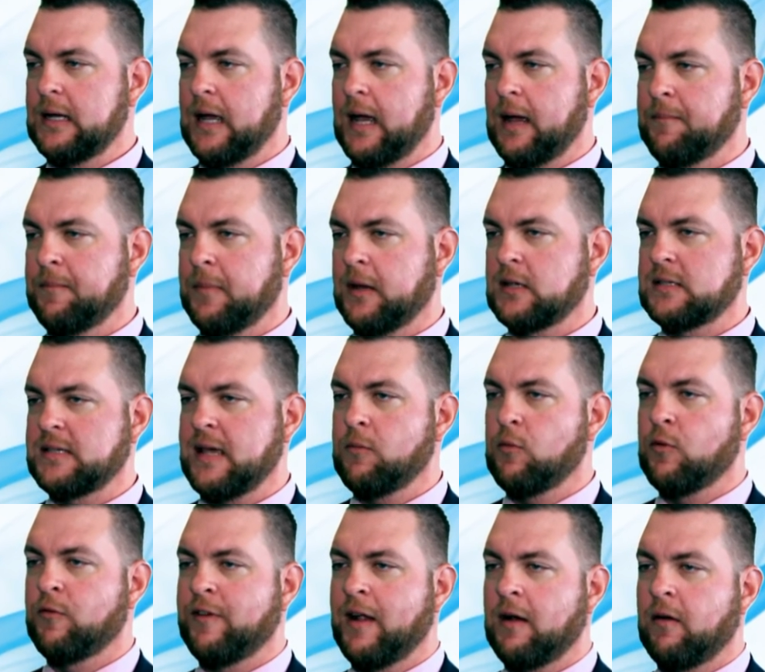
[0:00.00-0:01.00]
um, because that
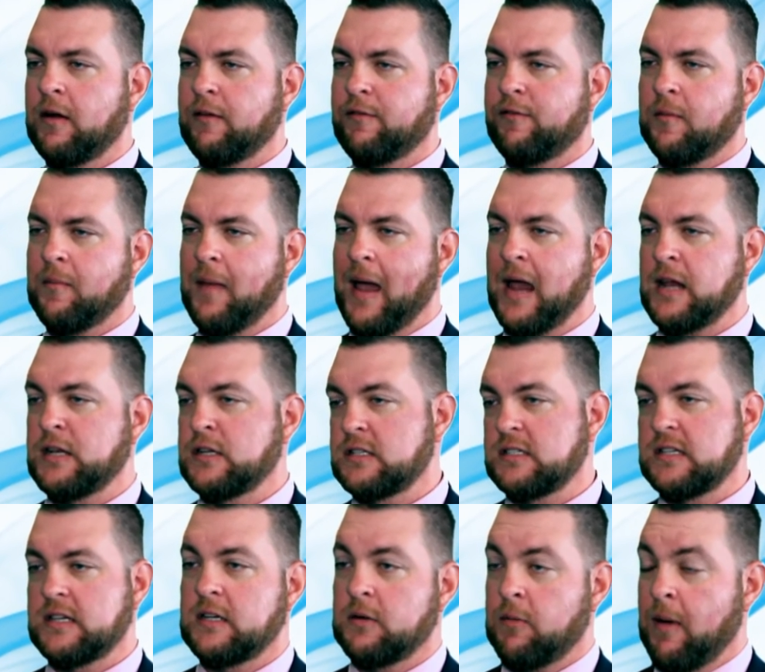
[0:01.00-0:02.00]
will vary from
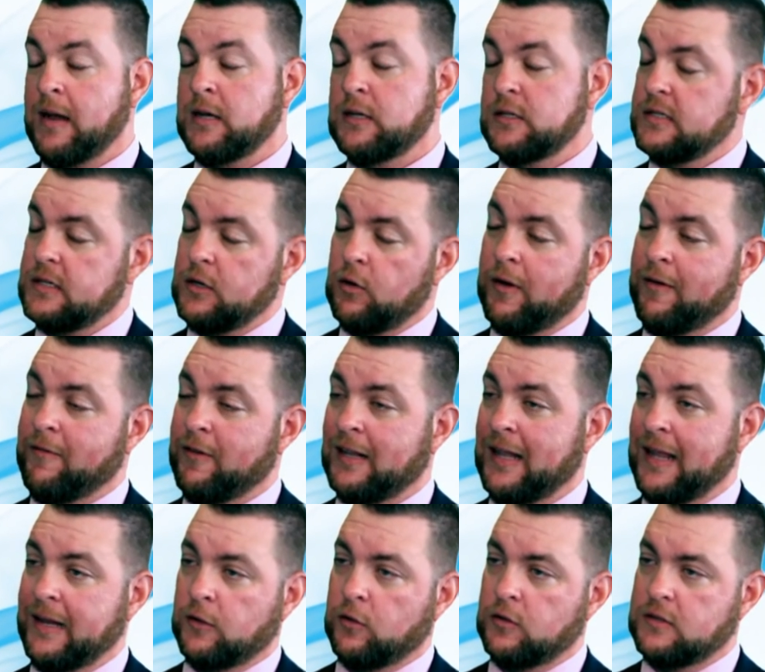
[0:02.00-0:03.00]
agency to agency or even
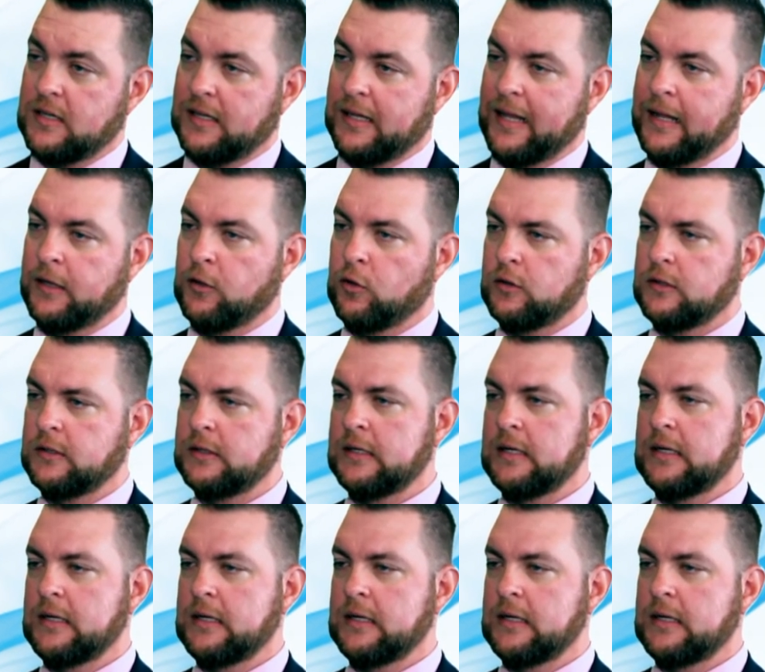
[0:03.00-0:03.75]
landlord to landlord.